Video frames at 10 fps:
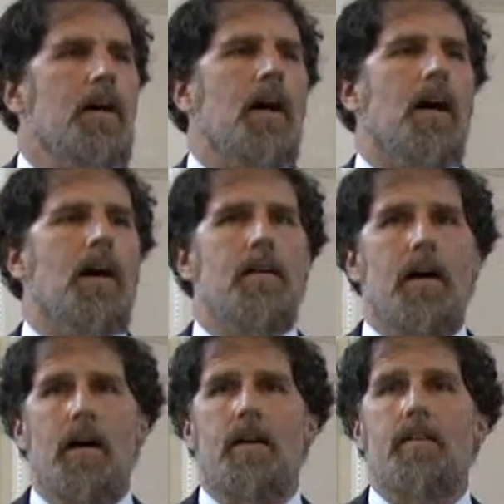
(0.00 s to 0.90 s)

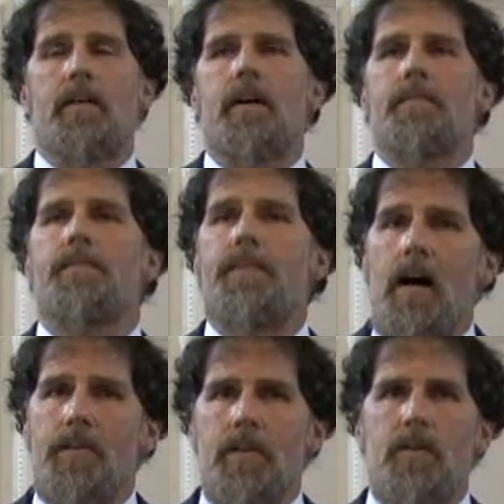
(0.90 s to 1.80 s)
our
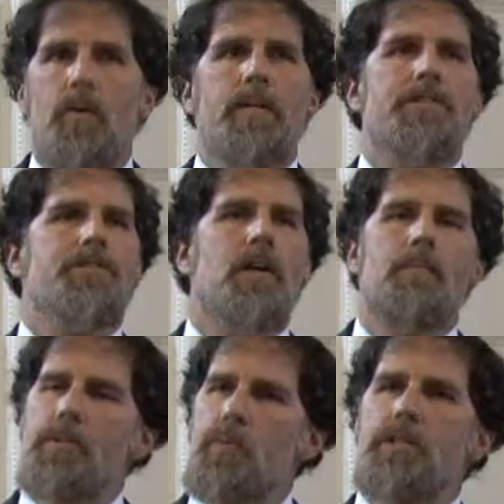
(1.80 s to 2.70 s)
founder, who we so
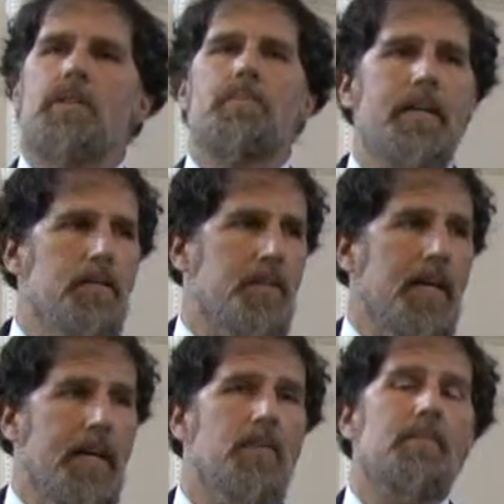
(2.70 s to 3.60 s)
much wish could be here
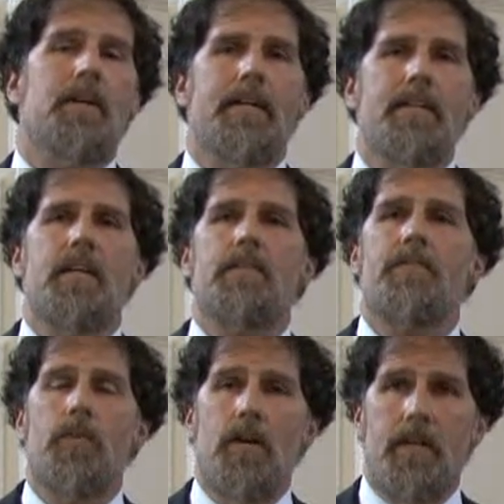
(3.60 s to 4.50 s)
today, Rabbi David
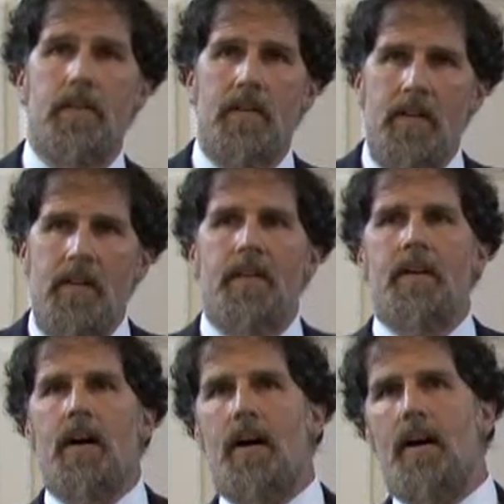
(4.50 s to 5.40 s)
Foreman,
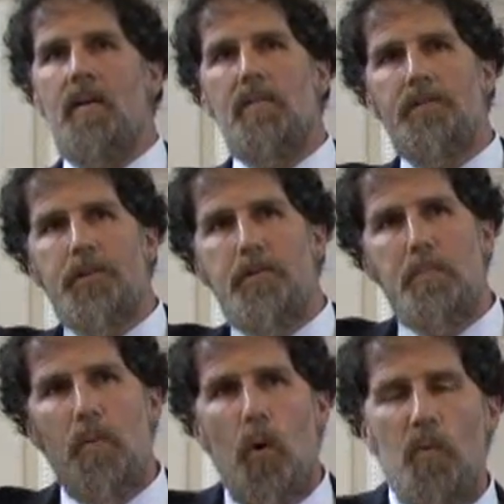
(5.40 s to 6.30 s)
to
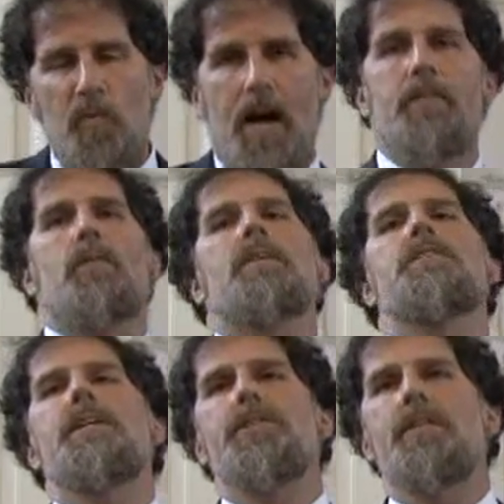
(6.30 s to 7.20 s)
found the
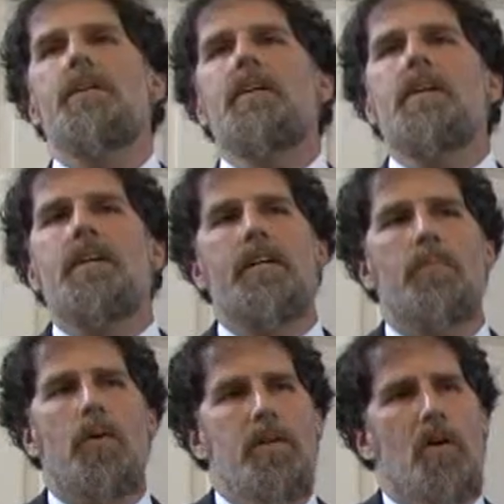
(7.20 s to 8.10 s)
organization, he
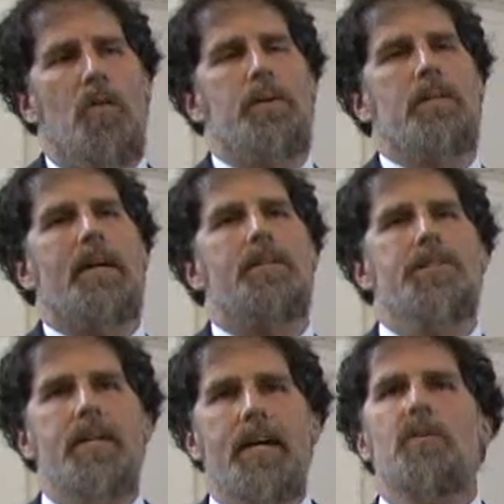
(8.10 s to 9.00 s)
wrote an open letter
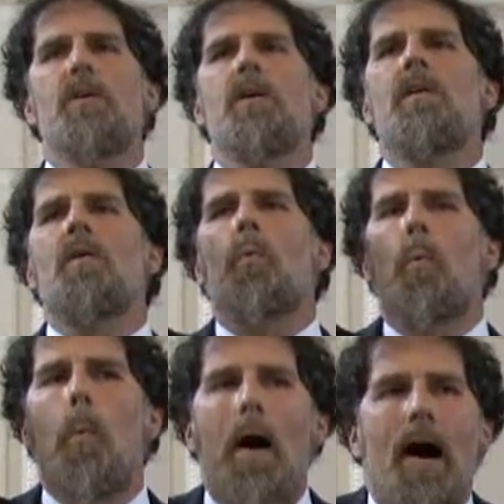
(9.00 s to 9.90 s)
saying,
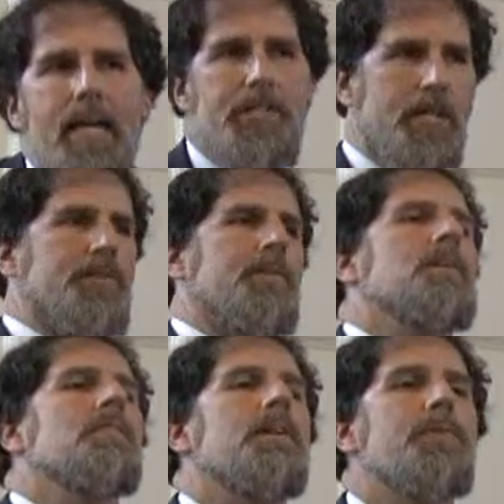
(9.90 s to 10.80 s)
why is it
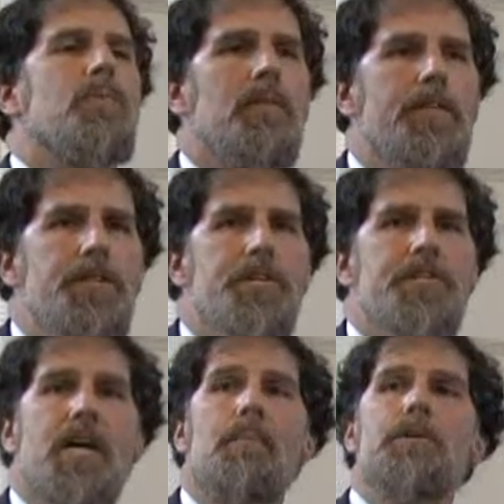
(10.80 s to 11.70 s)
that the religious
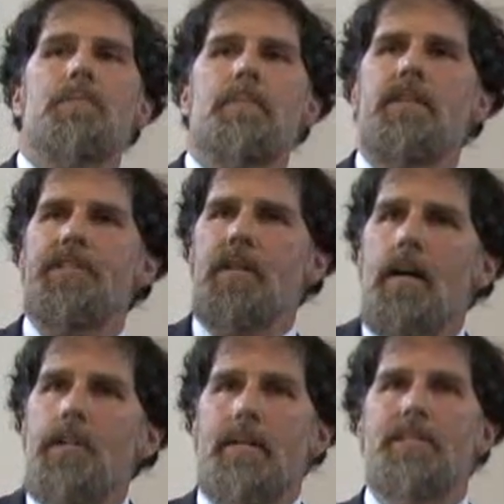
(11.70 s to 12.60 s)
establishment in this
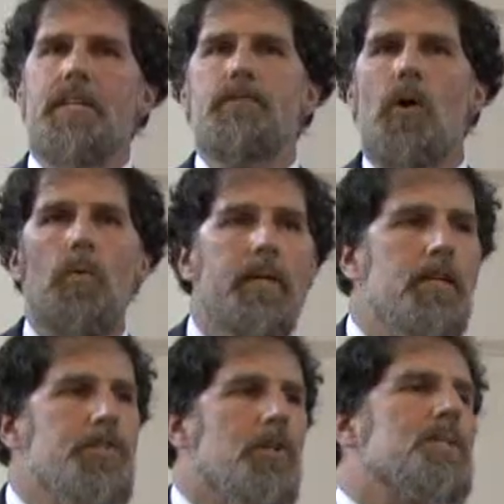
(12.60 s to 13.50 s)
country seems only
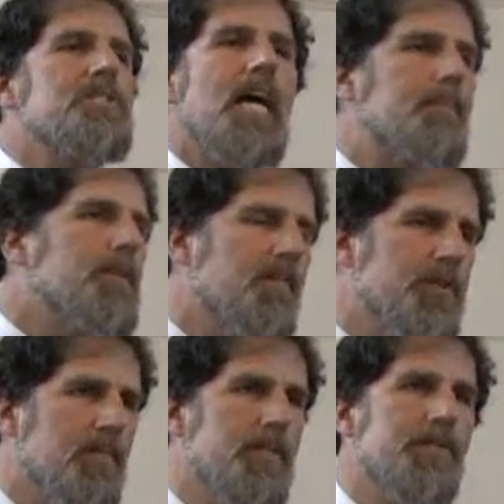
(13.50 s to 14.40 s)
concerned with Sabbath
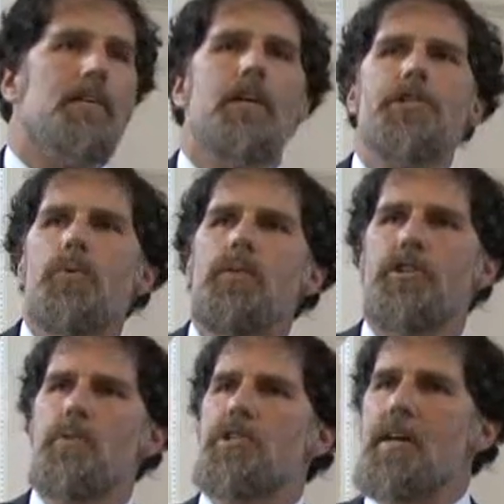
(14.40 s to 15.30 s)
observance and kashrut, or
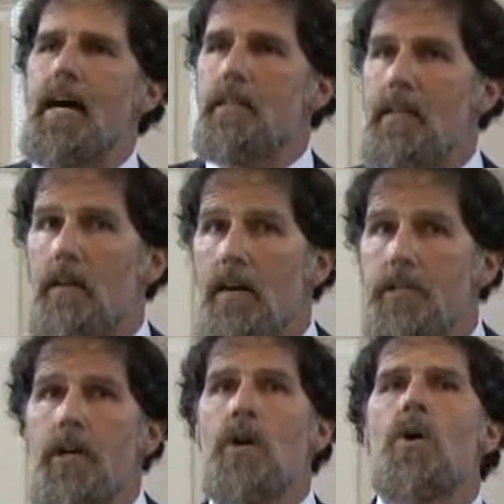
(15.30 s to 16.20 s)
Jewish dietary
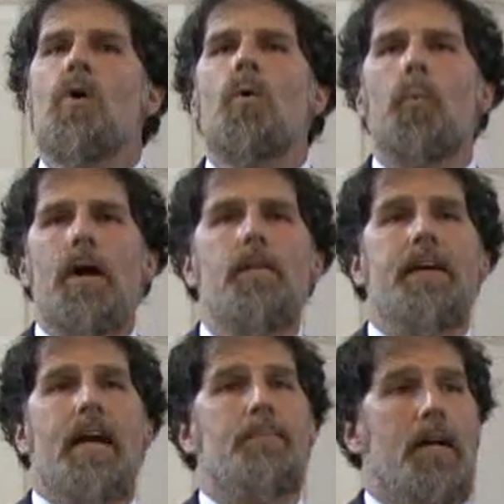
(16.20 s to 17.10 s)
laws? Where are
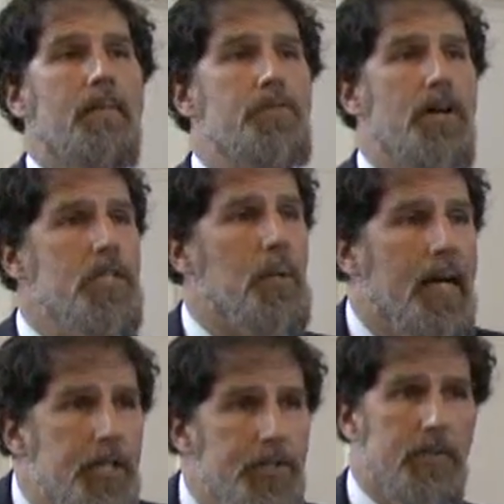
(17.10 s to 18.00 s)
the Abraham Joshua
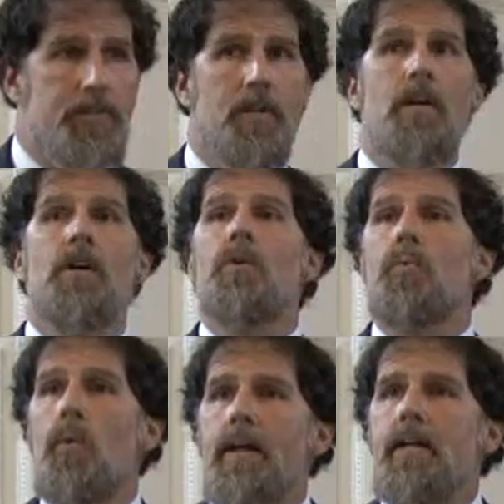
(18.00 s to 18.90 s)
Heschels
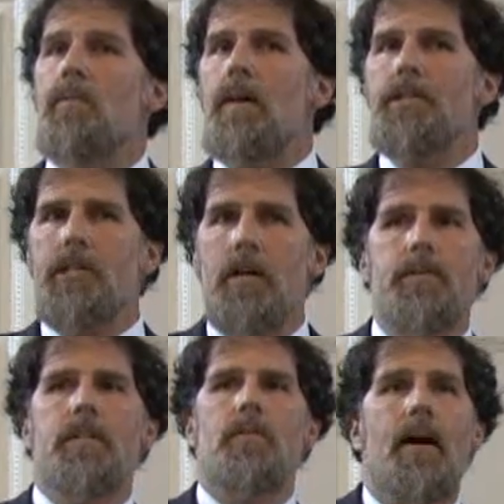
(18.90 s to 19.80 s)
running around this
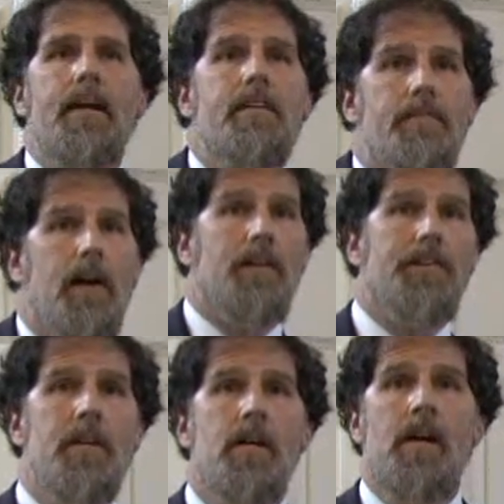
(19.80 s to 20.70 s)
country and crying Gewalt
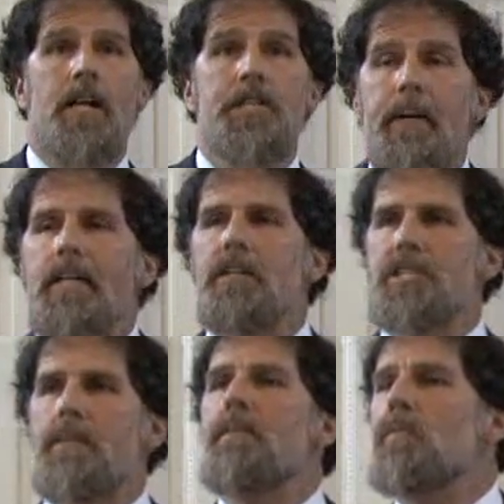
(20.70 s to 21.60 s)
and speaking to
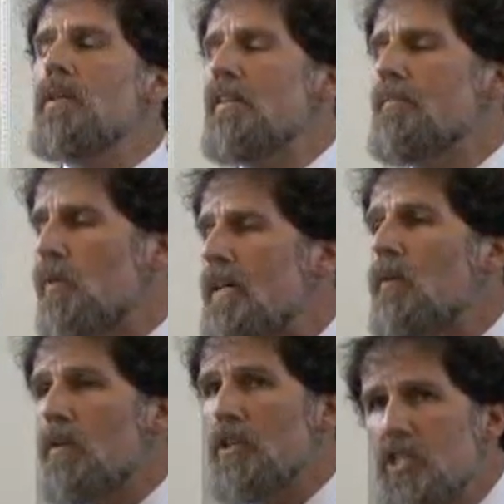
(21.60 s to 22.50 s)
some of the burning
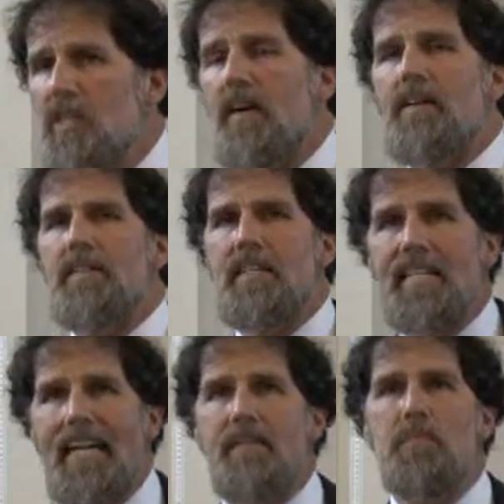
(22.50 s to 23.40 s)
moral issues of our
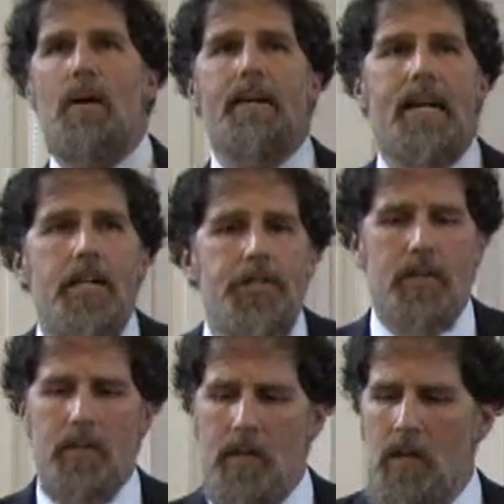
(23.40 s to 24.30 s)
society? Rabbi
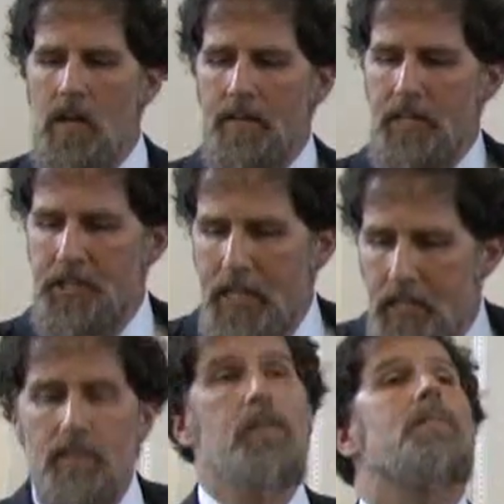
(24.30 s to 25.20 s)
Heschel,
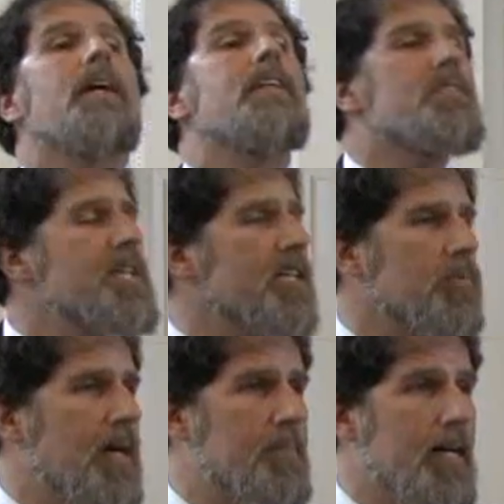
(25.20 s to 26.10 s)
descendant of a long line of Hasidic
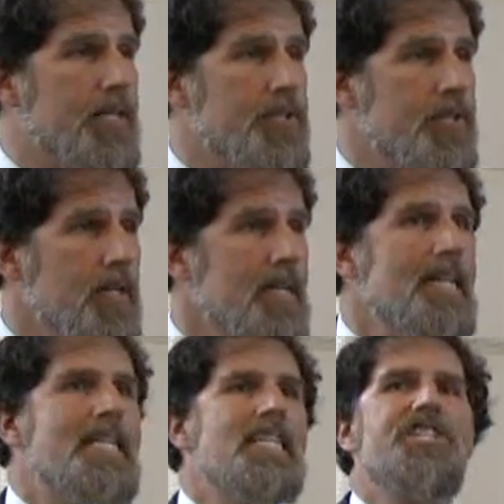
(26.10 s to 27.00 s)
rabbis,
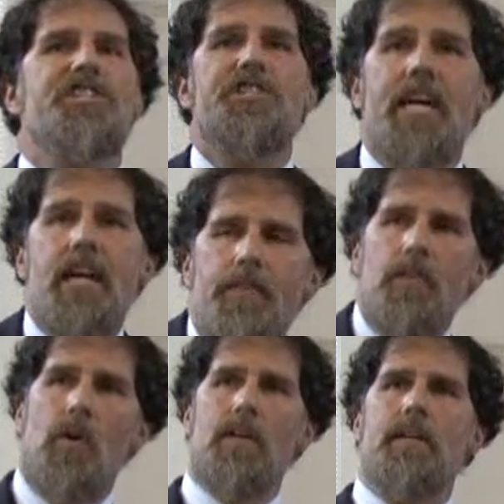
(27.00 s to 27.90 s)
saved from the
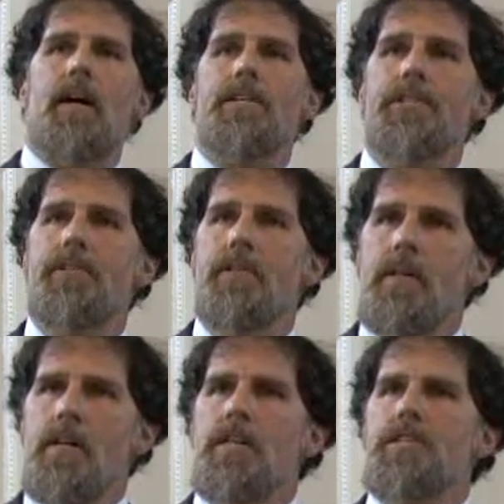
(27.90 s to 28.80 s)
Holocaust,
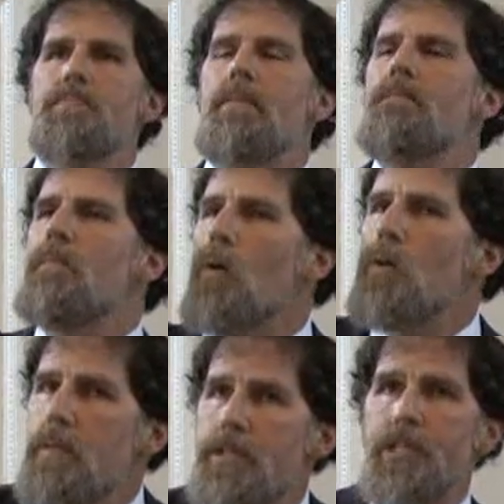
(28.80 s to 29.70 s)
spent
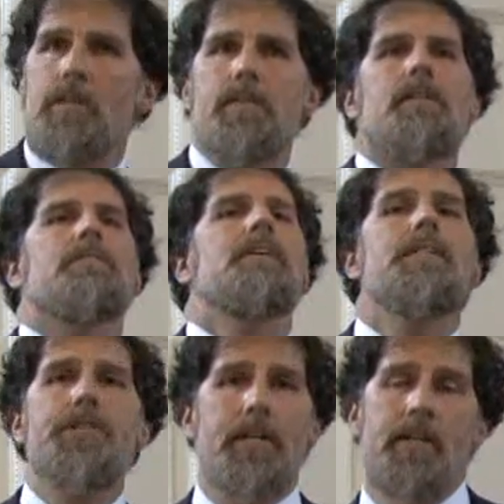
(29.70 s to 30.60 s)
most of his career
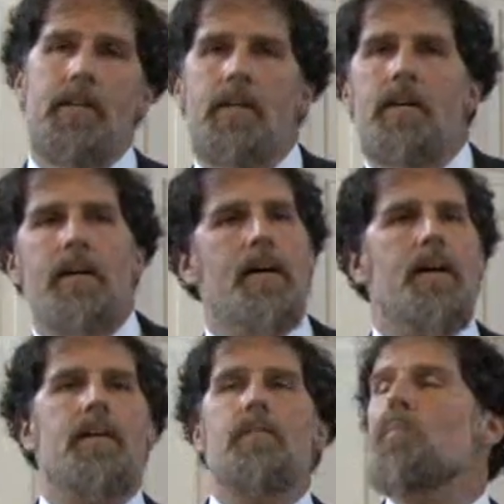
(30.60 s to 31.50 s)
teaching,
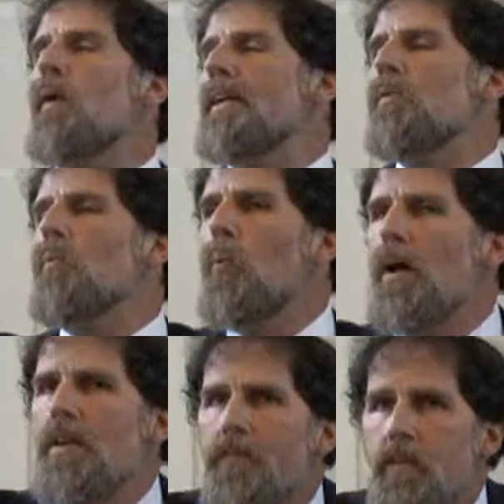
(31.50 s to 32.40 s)
writing
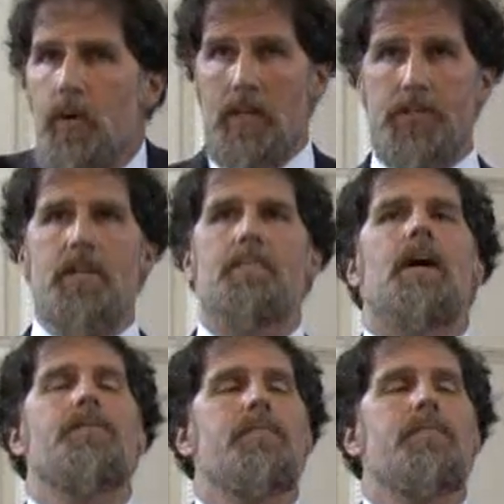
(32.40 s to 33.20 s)
wonderful books about